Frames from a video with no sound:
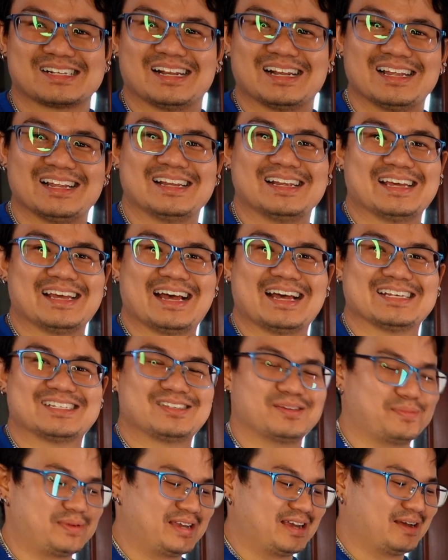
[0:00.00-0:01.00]
clearly has
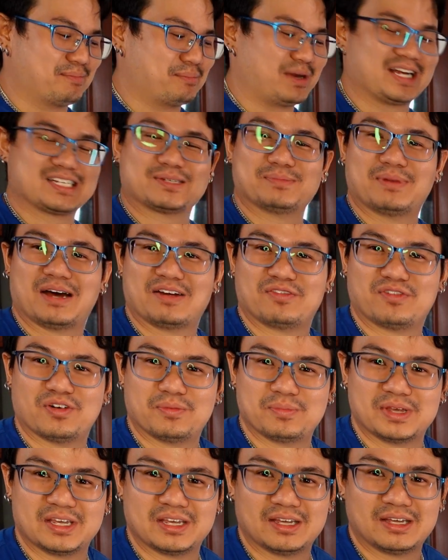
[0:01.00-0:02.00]
to be a must buy for
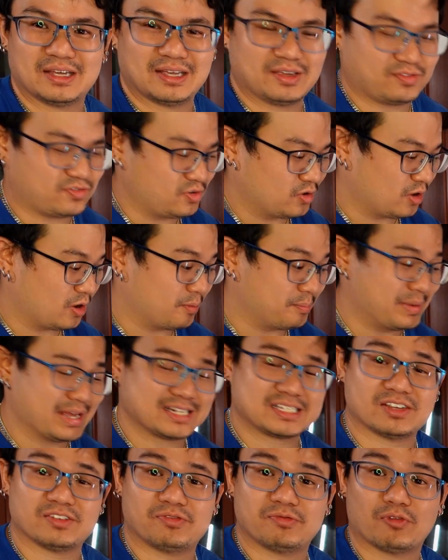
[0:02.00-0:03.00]
me if you're a
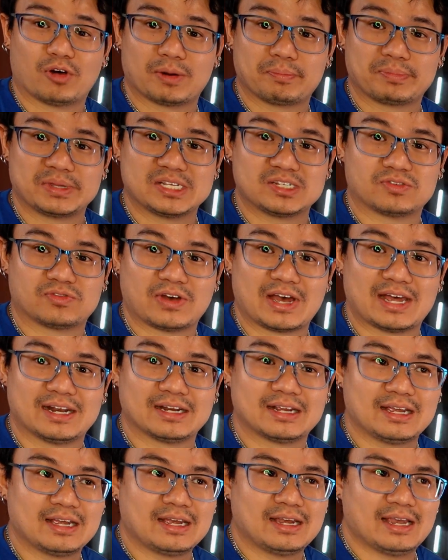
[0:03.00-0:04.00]
massive One Piece
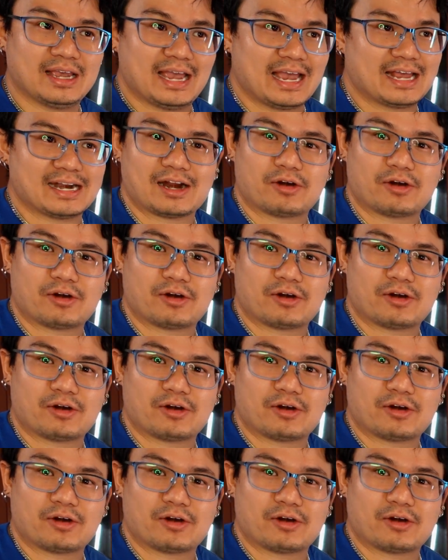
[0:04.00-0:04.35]
fan. And